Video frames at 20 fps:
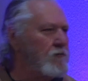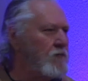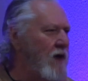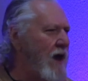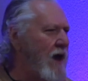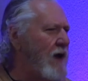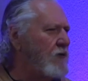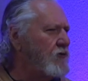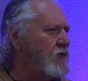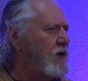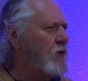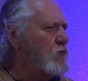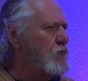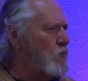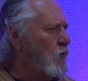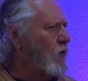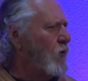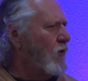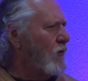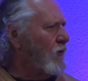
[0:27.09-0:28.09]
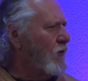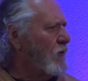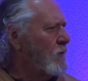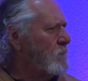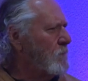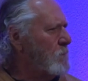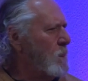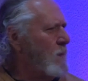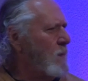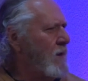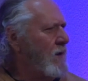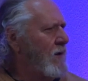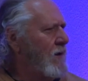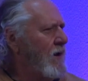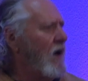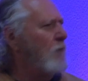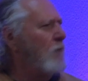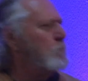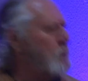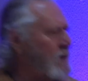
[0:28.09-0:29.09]
as it were,
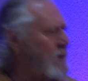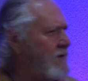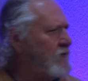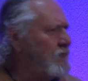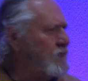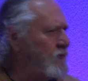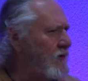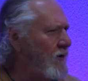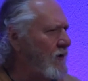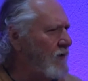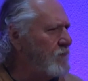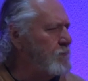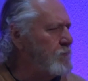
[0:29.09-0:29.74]
a piece of